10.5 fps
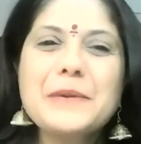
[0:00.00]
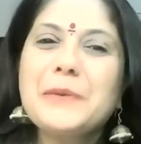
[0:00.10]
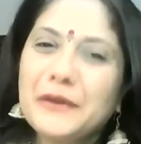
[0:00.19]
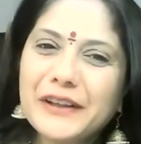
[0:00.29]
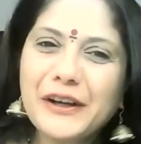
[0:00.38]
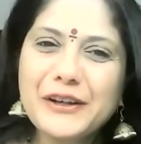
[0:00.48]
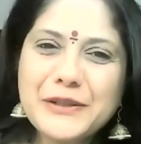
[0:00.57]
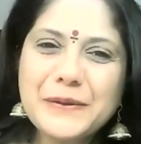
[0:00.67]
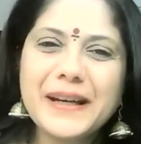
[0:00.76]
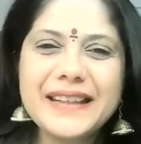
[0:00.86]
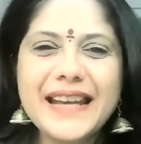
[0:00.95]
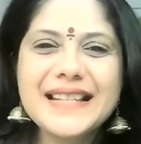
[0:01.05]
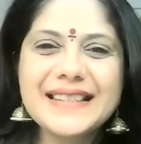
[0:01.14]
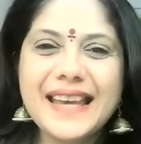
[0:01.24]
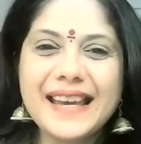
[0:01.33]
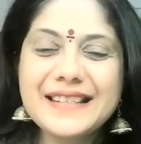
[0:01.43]
So moving on to our
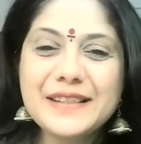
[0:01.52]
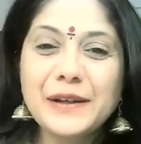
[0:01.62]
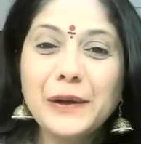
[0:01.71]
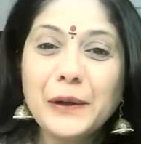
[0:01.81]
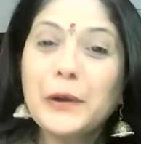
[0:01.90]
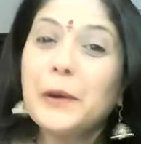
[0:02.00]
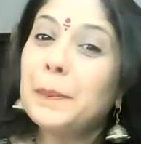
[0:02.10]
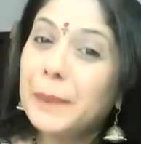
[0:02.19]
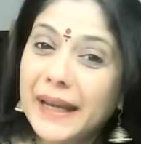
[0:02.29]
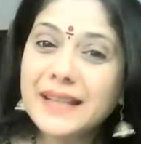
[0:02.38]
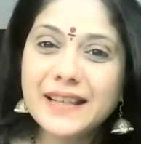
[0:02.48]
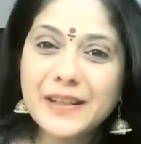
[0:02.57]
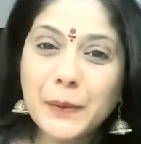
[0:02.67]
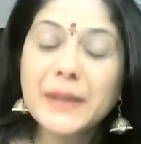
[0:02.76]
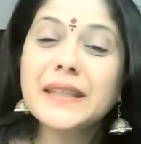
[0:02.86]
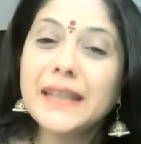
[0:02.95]
next guest, who plays
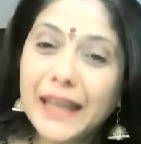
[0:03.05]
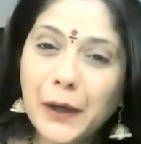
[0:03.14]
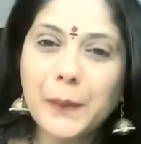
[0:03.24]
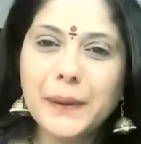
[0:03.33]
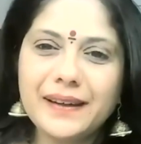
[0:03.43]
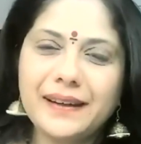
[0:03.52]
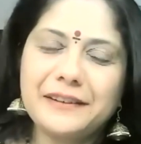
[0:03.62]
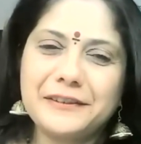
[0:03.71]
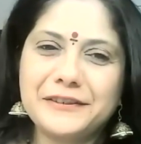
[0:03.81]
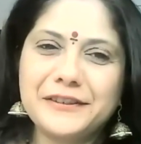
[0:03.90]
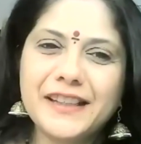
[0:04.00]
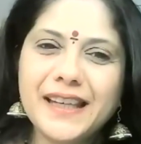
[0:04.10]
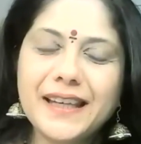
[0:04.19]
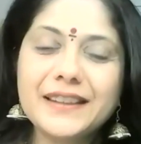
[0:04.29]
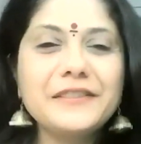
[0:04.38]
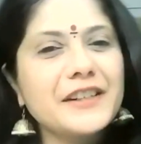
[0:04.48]
it with equal love.
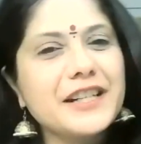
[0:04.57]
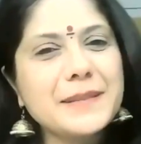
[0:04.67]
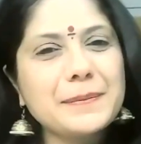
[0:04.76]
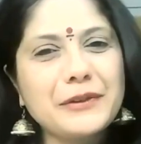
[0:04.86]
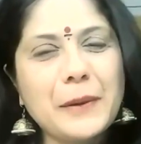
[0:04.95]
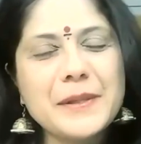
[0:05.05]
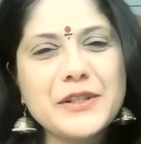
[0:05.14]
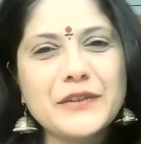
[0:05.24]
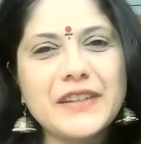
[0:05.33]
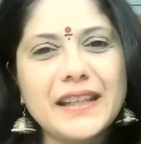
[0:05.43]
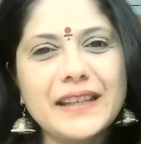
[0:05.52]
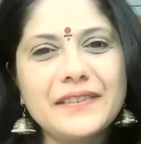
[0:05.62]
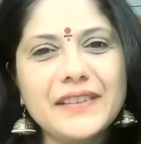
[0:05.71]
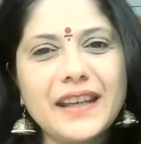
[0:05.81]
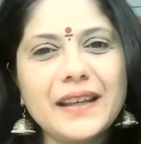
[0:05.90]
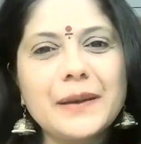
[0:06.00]
The first performance of the
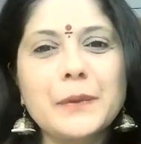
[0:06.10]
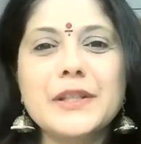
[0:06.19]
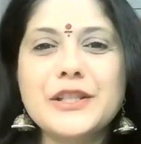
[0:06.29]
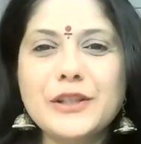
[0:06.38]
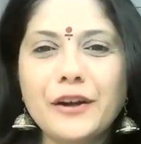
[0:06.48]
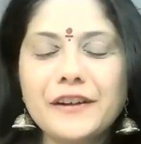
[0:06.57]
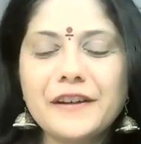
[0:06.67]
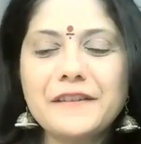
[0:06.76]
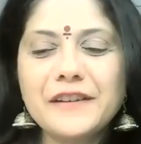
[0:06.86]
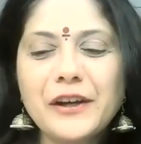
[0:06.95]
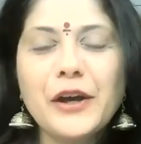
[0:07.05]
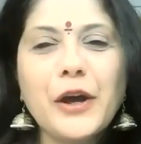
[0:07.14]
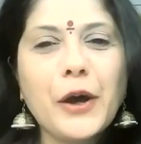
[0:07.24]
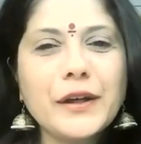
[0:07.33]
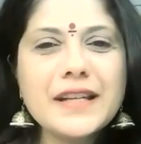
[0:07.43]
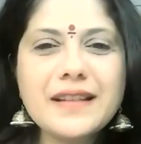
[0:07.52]
evening with Saurav
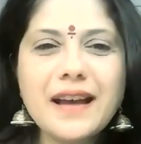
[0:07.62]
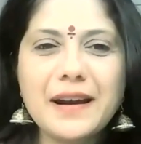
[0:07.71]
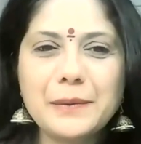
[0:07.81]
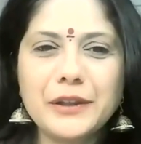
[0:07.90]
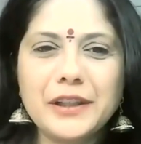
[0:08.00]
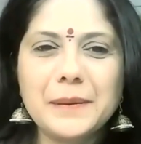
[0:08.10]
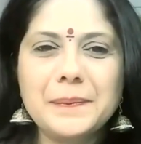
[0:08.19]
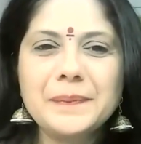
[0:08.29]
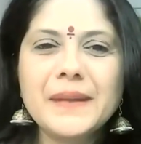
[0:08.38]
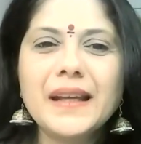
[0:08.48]
on his harmonium,